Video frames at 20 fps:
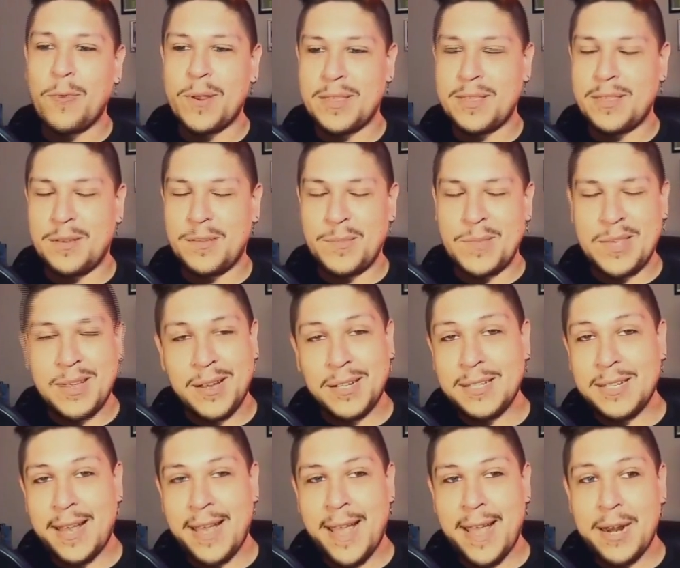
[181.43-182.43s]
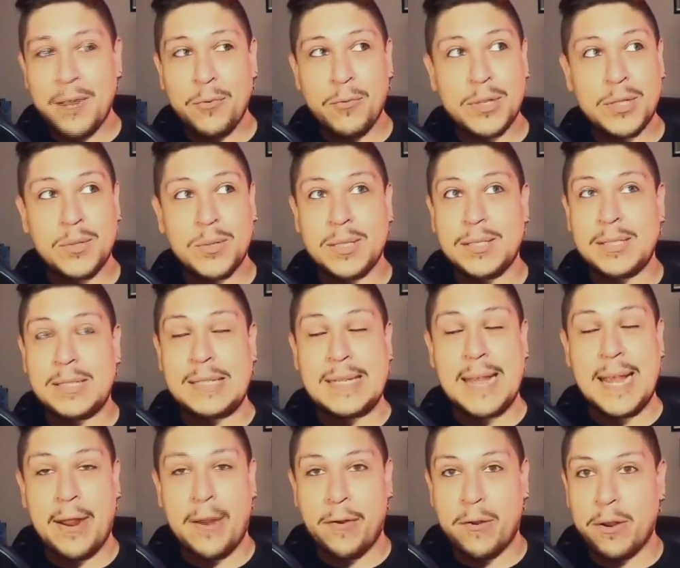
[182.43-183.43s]
um, young Diana, which was
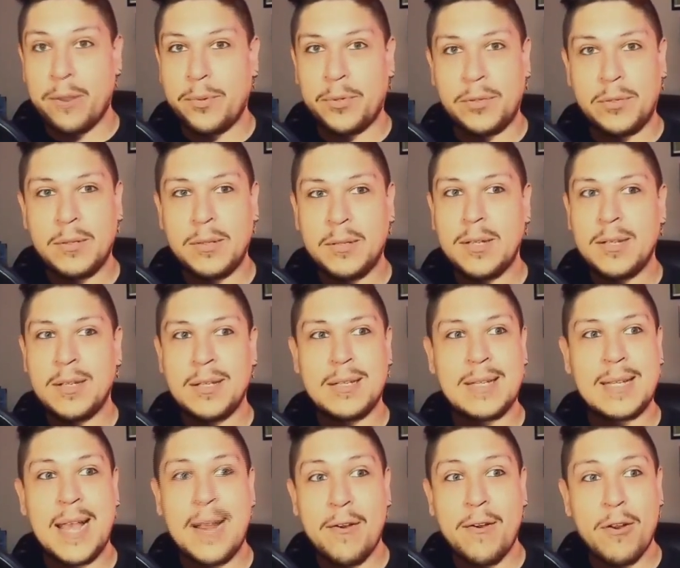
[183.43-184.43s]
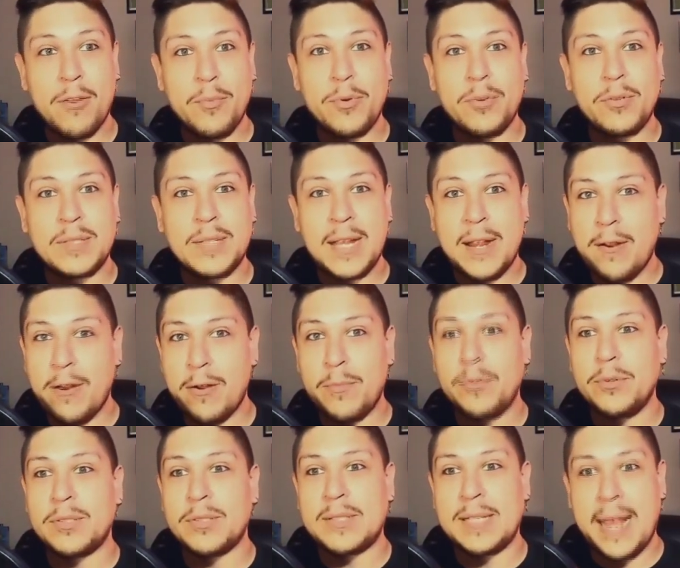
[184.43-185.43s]
terrible terrible,
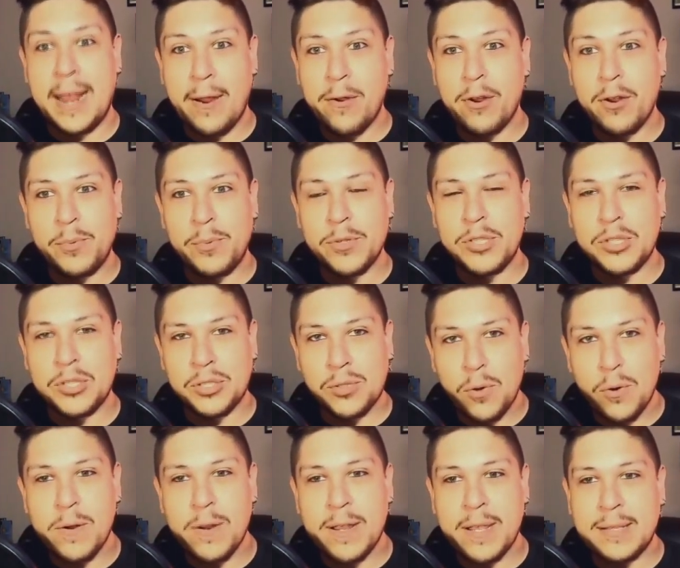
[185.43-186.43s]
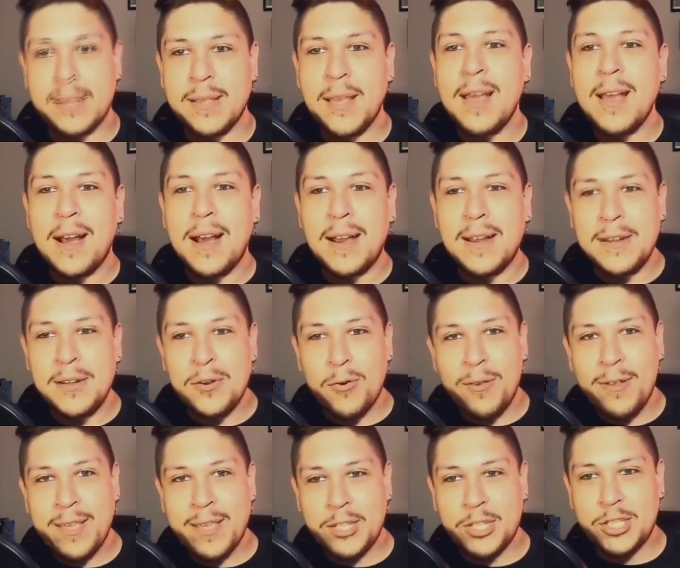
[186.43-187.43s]
terrible, terrible stories.
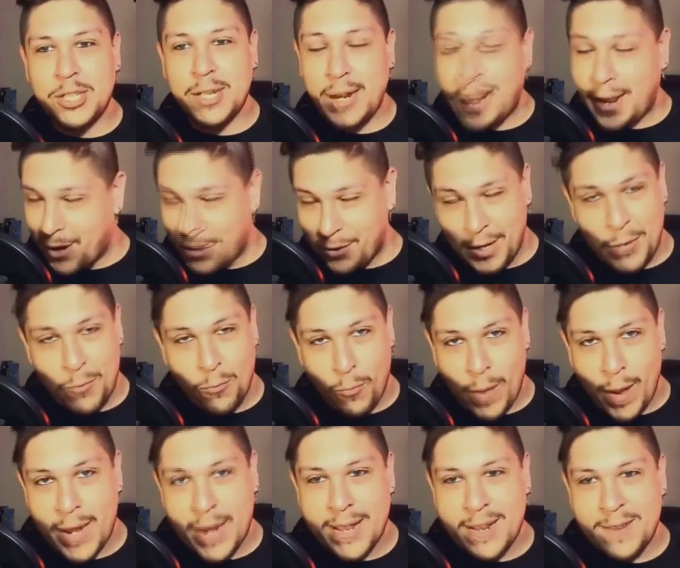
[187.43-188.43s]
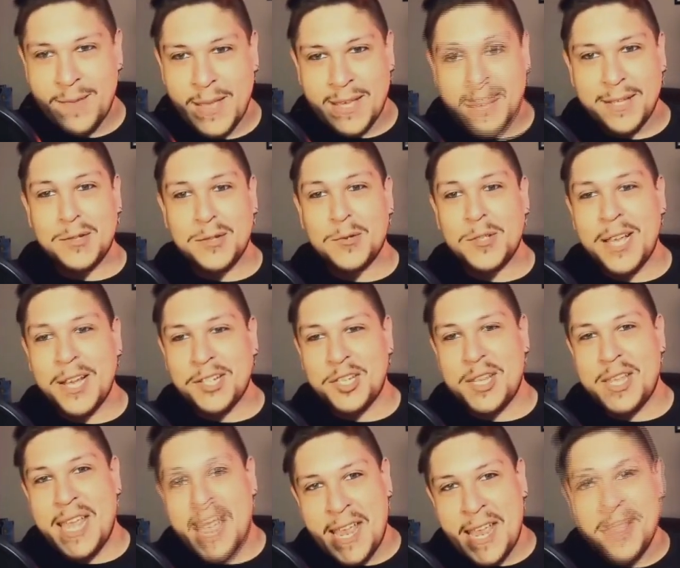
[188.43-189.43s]
Annoying shit. I only read it because it was actually
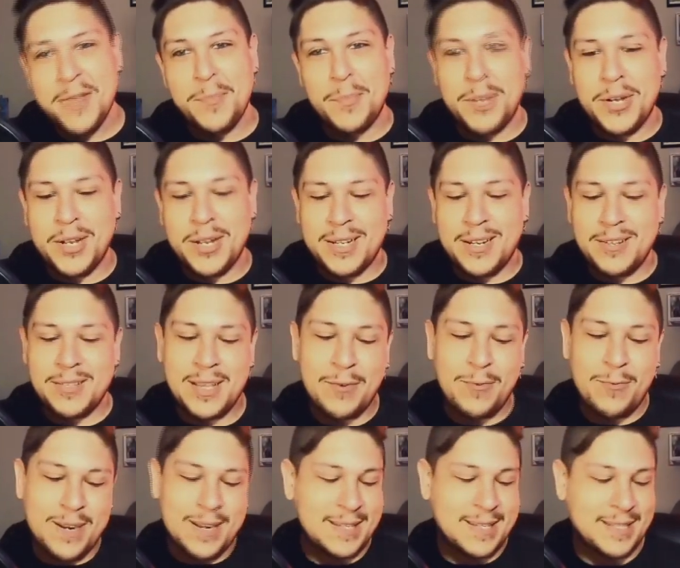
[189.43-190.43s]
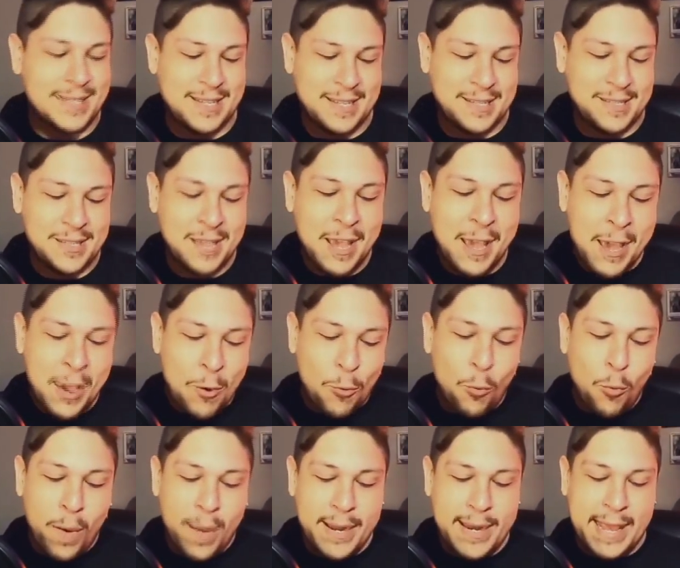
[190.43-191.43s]
in the book and I was like, what is this?
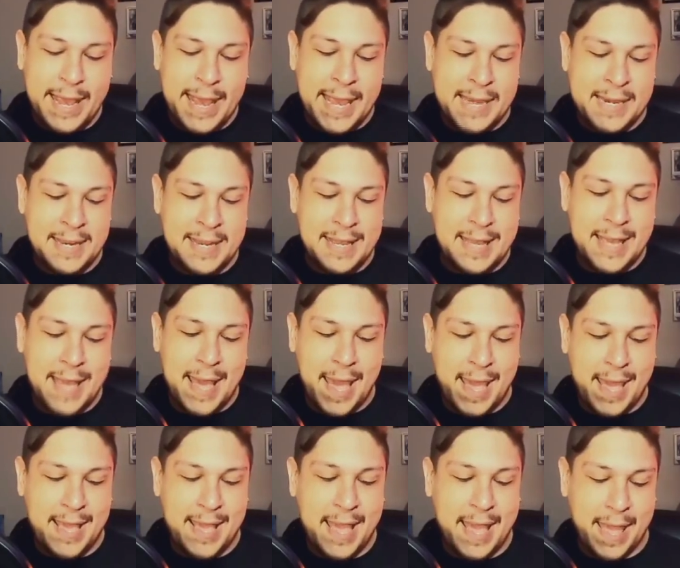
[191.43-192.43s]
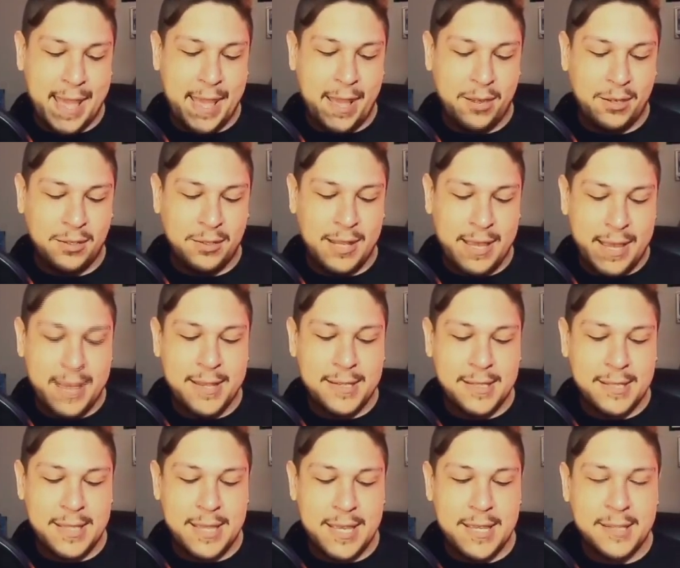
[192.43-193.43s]
What in gay hell is
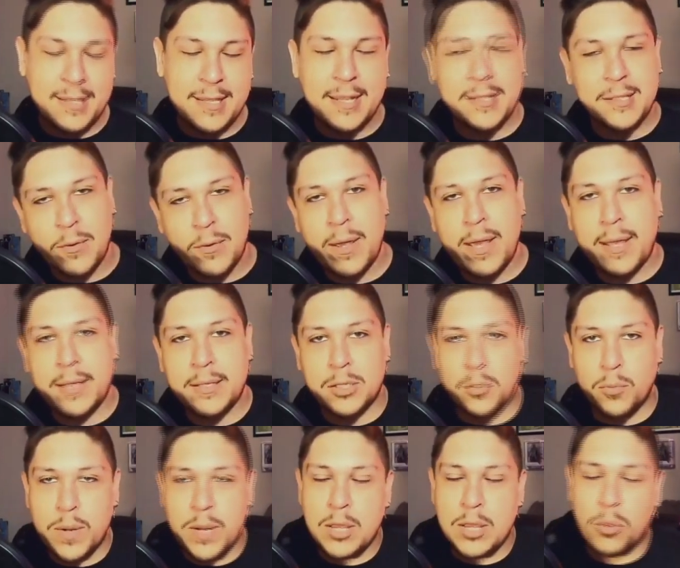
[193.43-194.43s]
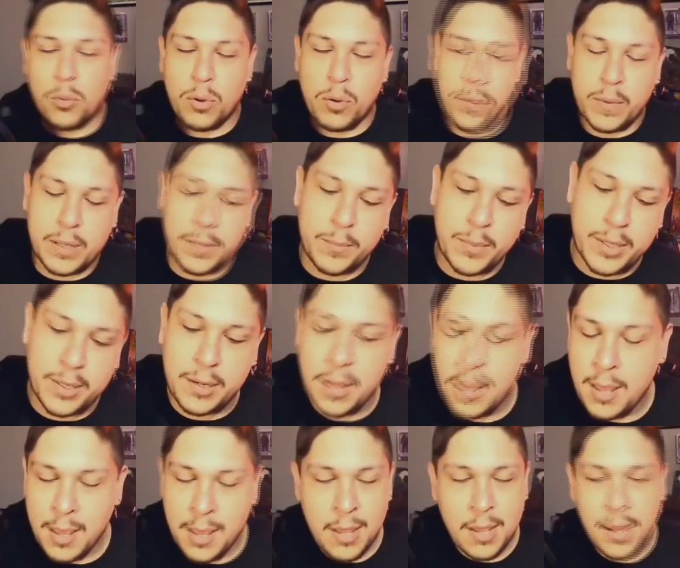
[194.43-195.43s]
this? And so I had to read through it. But
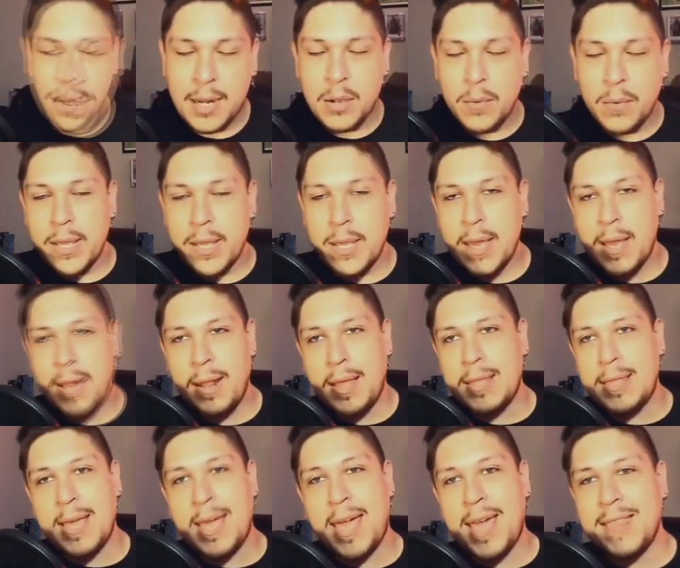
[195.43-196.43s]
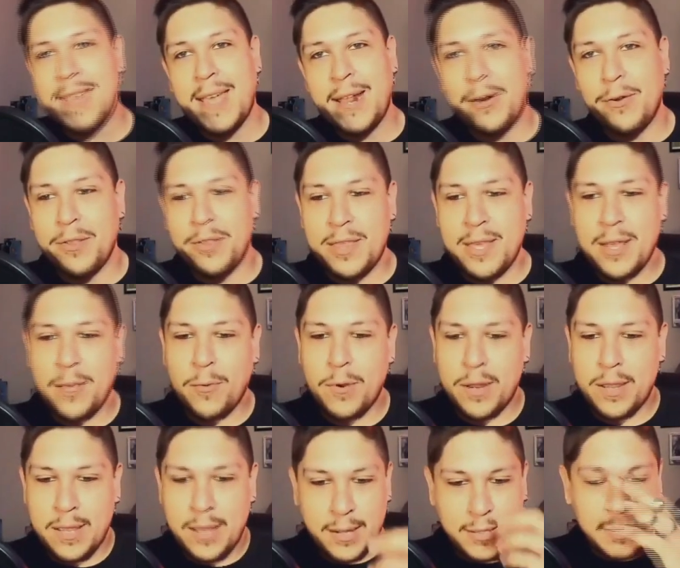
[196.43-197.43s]
anyway, yeah, like they had that whole thing where
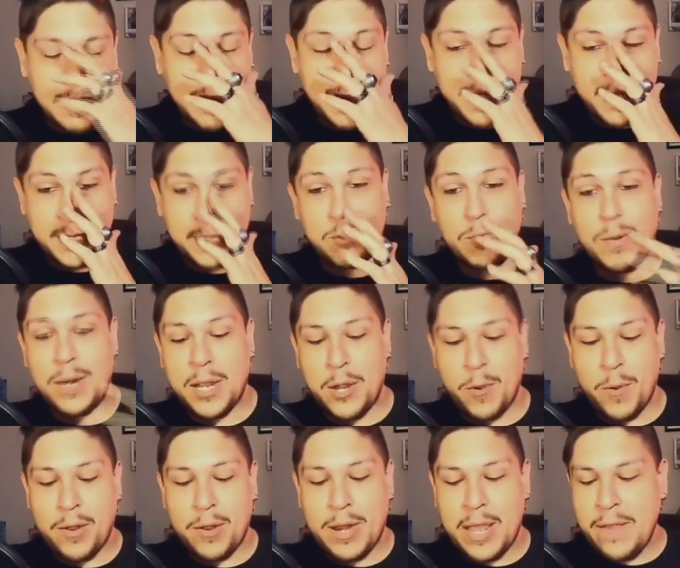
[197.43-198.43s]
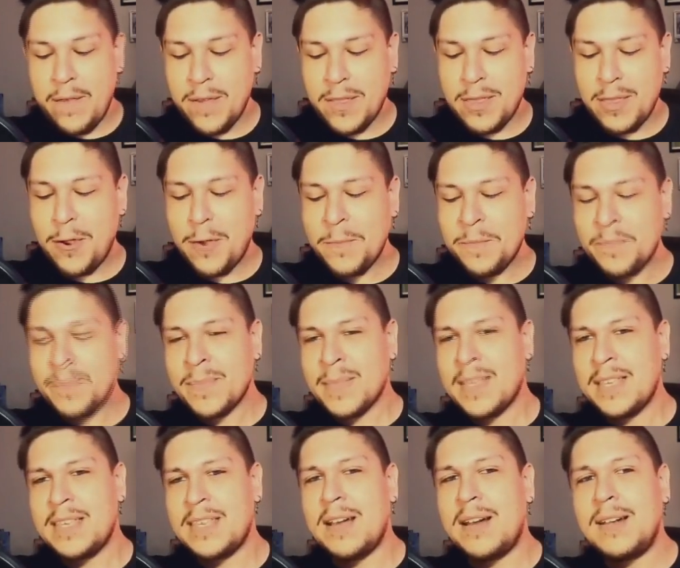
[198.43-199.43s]
young Diana's running around, even though
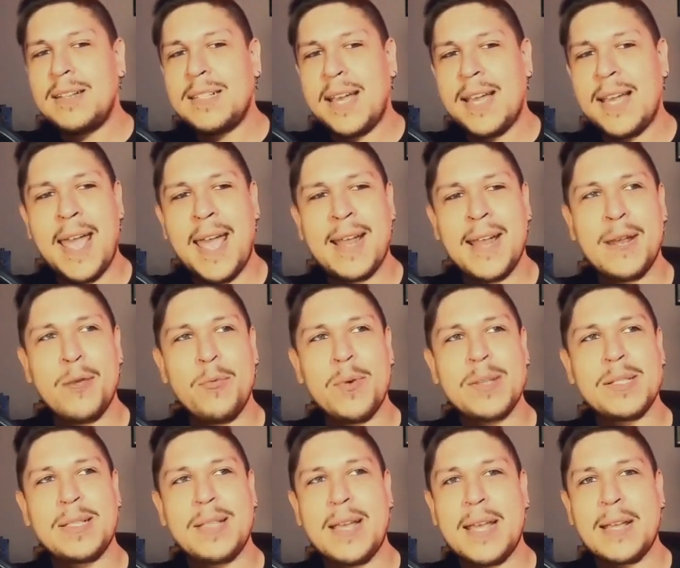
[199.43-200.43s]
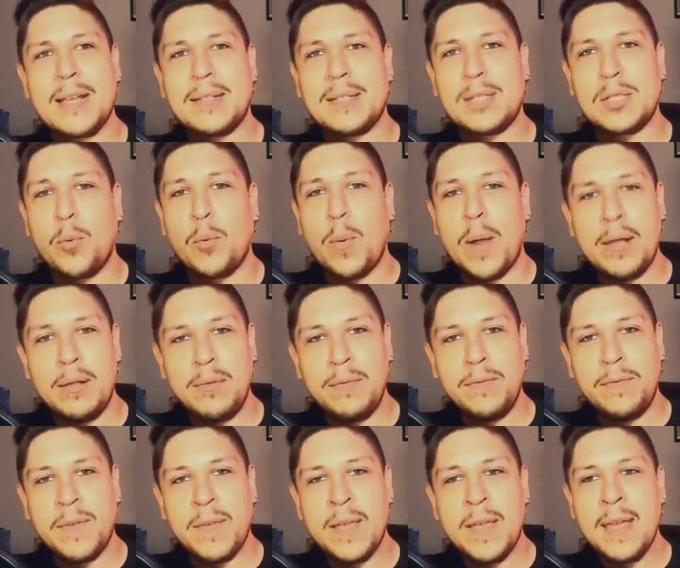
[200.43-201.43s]
young Diana was like 12
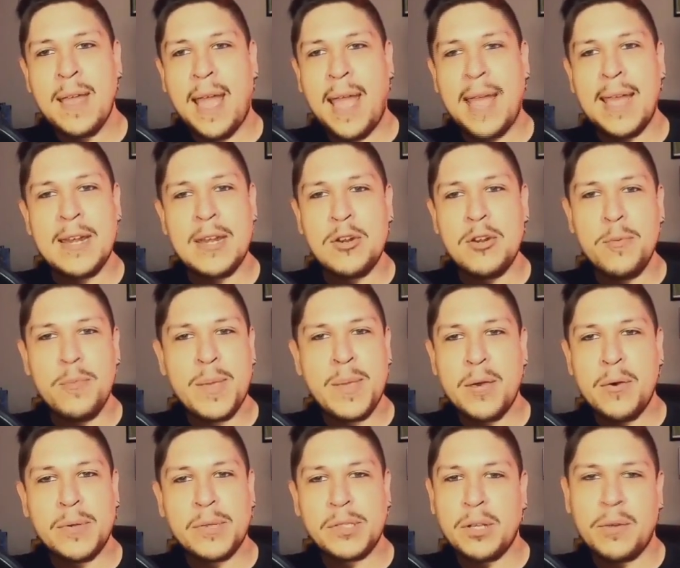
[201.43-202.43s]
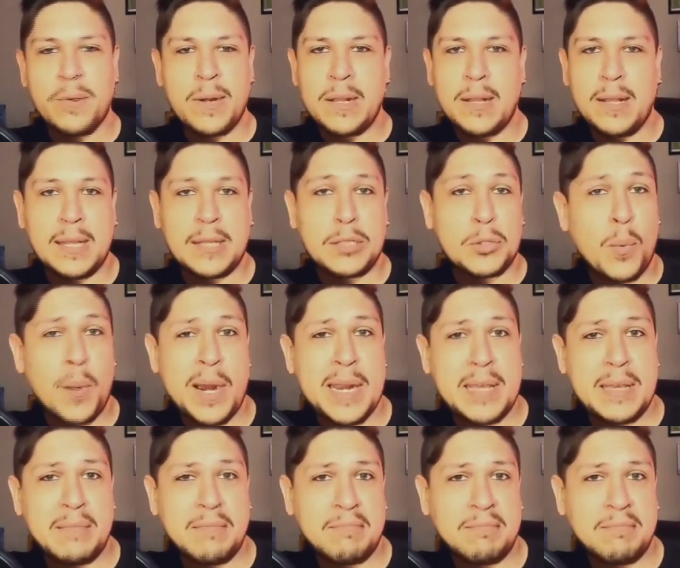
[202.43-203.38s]
and Nubia was already like 20.